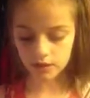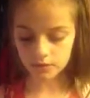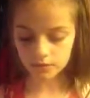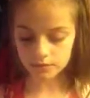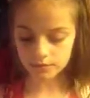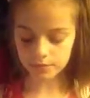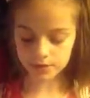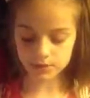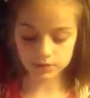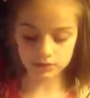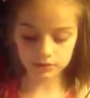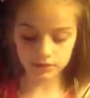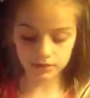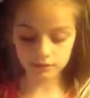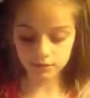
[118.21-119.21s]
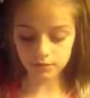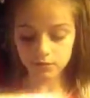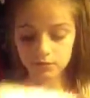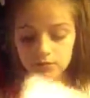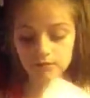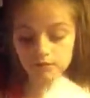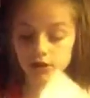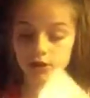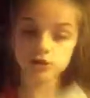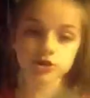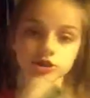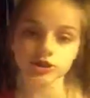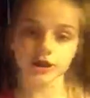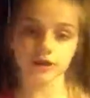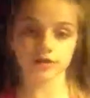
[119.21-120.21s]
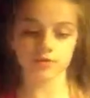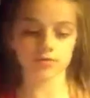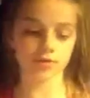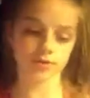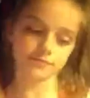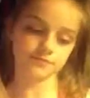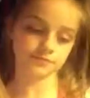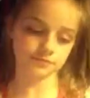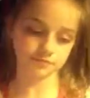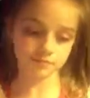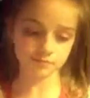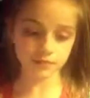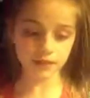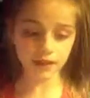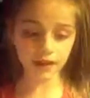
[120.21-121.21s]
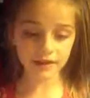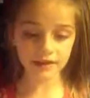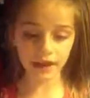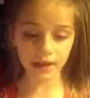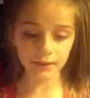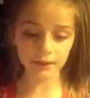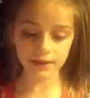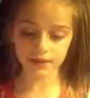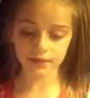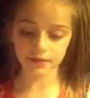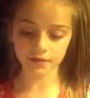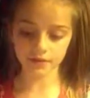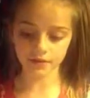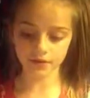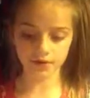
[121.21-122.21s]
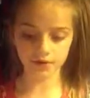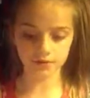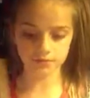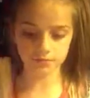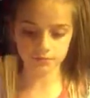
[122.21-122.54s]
We picked up a letter from the Revolutionary War. Now we need the third,